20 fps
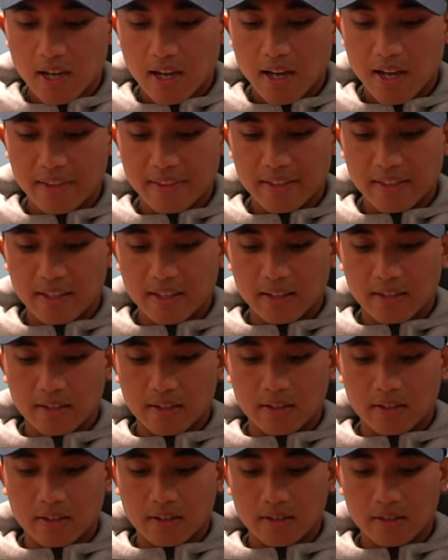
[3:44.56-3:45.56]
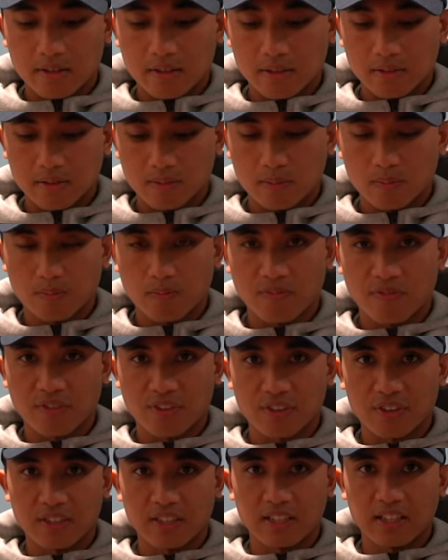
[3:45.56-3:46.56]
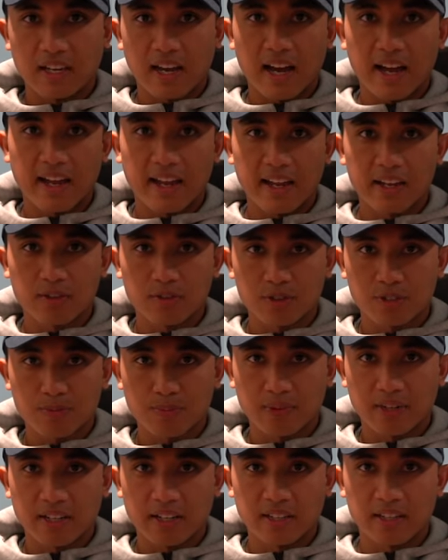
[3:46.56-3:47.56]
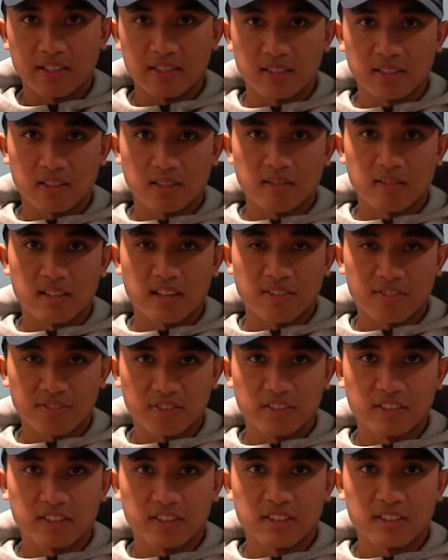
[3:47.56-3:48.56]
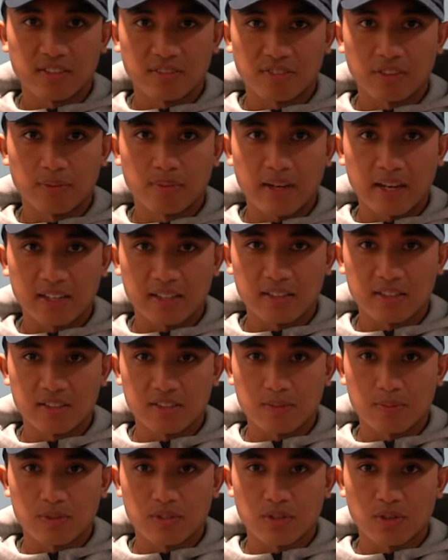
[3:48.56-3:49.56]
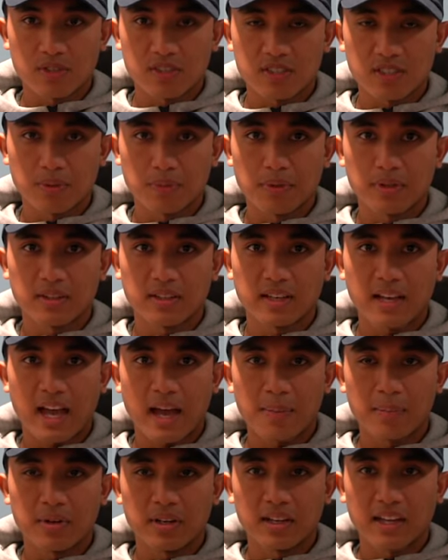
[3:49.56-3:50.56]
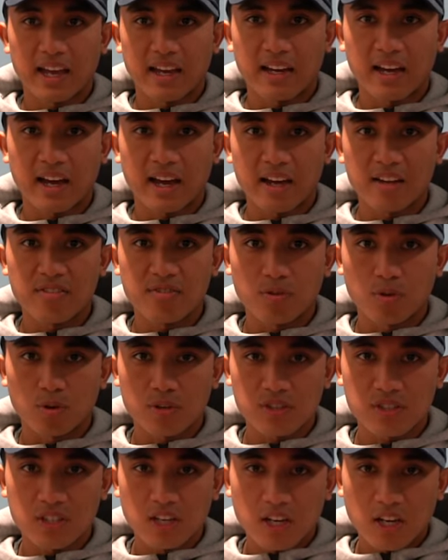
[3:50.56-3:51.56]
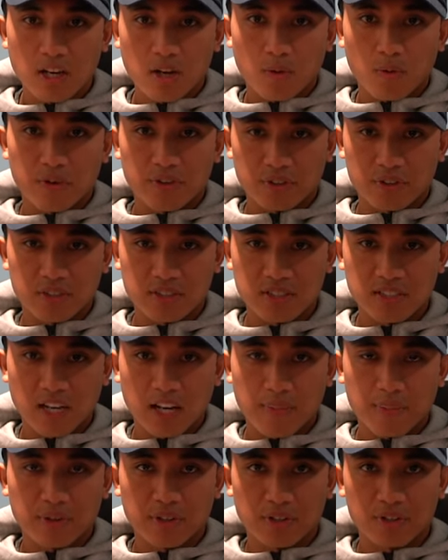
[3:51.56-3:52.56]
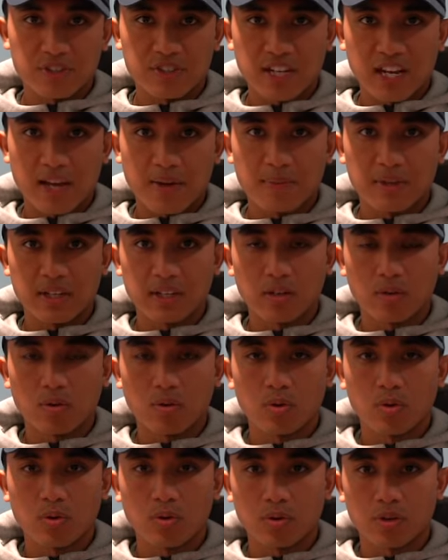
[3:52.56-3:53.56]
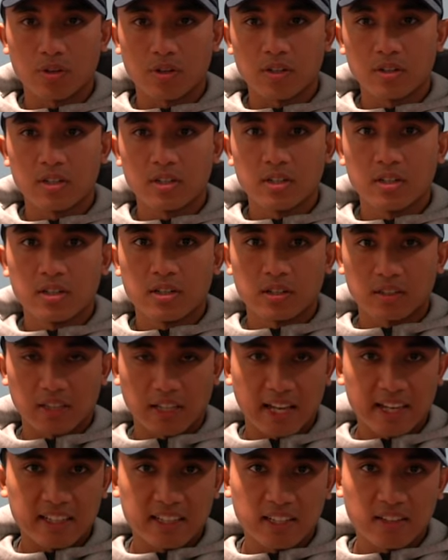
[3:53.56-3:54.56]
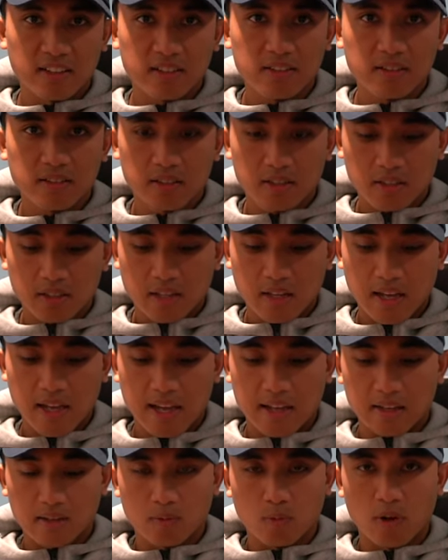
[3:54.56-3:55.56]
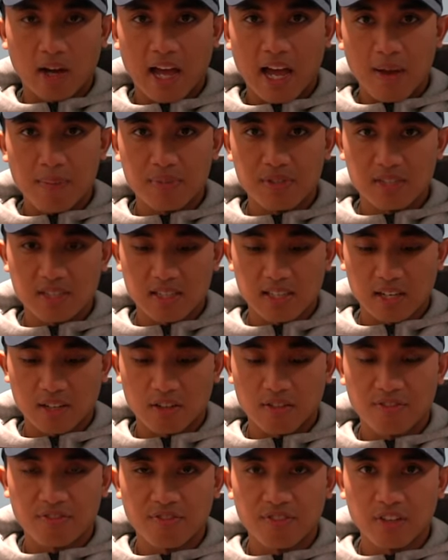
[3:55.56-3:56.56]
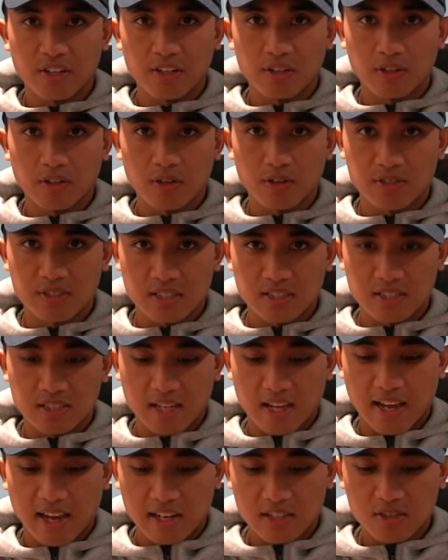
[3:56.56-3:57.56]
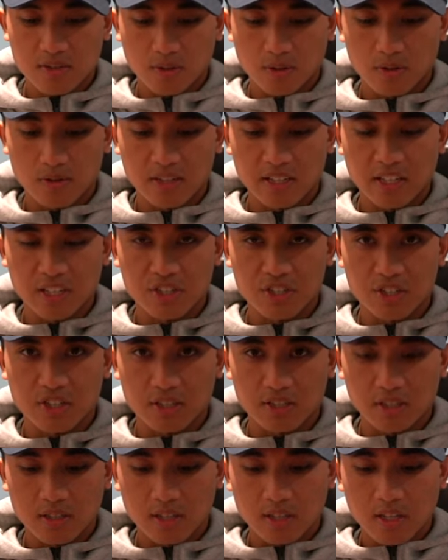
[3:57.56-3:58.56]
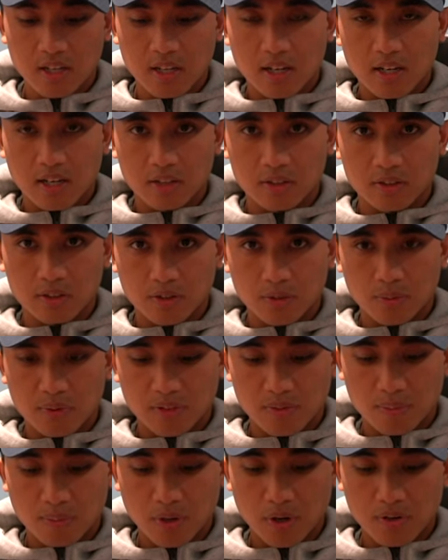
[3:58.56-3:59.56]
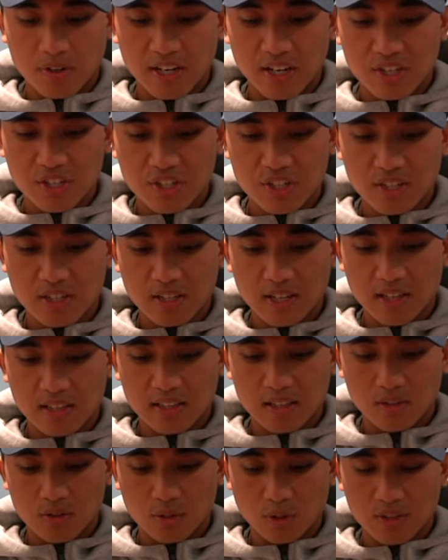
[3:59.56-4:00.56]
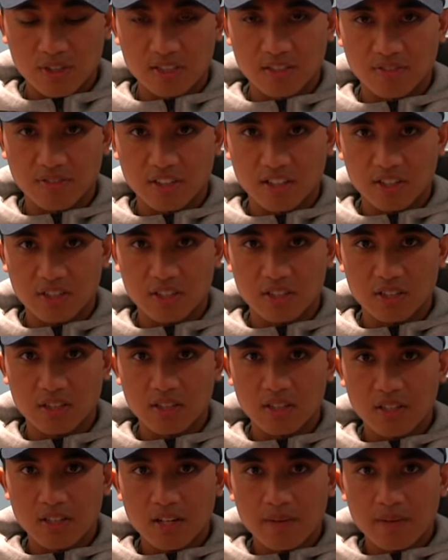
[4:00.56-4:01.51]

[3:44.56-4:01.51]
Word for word: And then for the high ankle sprain, it's a definitely different mechanism. So it's typically happening at a high force when you're stopping or jamming or landing. And what happens is that your foot goes into external rotation, a little bit of pronation, and then dorsiflexion.